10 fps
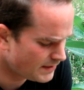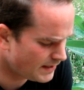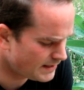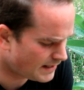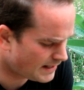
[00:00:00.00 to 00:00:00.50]

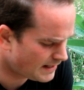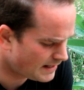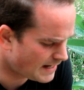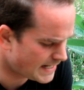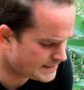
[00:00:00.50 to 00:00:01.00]
then
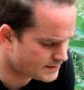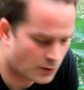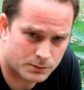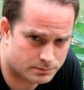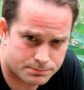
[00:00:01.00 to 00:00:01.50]
I
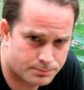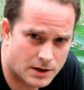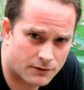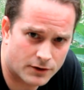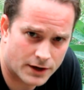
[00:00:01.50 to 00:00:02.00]
don't
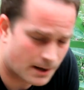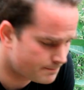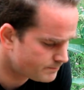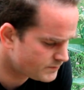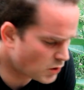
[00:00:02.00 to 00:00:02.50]
cover it up.